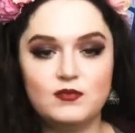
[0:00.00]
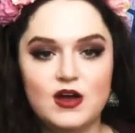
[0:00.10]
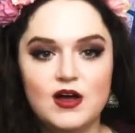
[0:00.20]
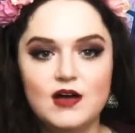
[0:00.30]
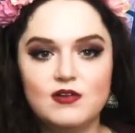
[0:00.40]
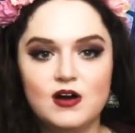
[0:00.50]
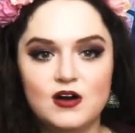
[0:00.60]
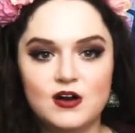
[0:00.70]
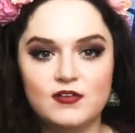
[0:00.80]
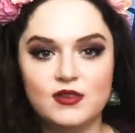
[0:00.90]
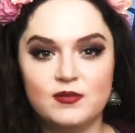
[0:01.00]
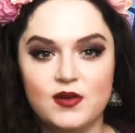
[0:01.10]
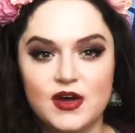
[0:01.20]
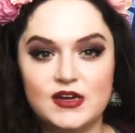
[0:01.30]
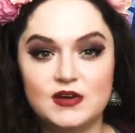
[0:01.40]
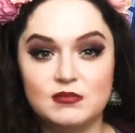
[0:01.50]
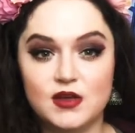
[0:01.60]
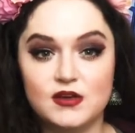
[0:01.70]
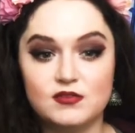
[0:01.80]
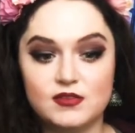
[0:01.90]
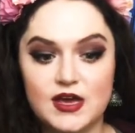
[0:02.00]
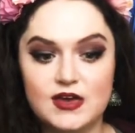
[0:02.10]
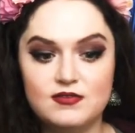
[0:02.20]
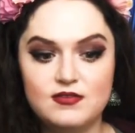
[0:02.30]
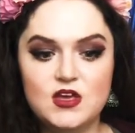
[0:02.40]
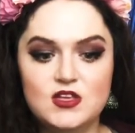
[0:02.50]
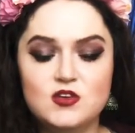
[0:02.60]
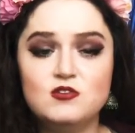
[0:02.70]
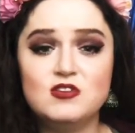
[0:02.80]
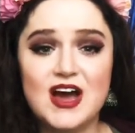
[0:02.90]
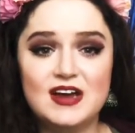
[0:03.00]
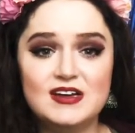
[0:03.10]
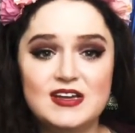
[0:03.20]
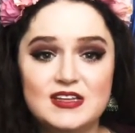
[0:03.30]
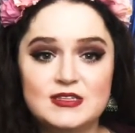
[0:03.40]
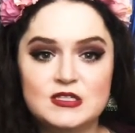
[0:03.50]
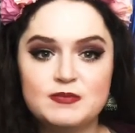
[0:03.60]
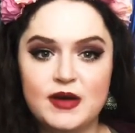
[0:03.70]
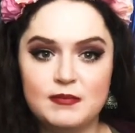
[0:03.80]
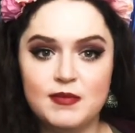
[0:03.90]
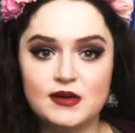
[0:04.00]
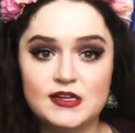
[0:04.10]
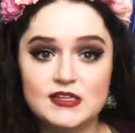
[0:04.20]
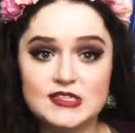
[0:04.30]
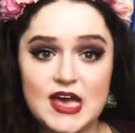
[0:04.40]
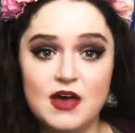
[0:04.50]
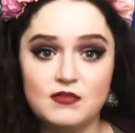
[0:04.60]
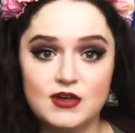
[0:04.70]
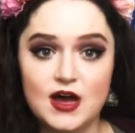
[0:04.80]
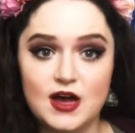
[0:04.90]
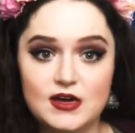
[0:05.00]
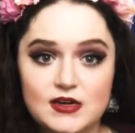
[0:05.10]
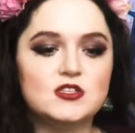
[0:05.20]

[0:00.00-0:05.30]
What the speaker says: We all have a hunger for the bread and blood of life, and you do not need to spend money to have God.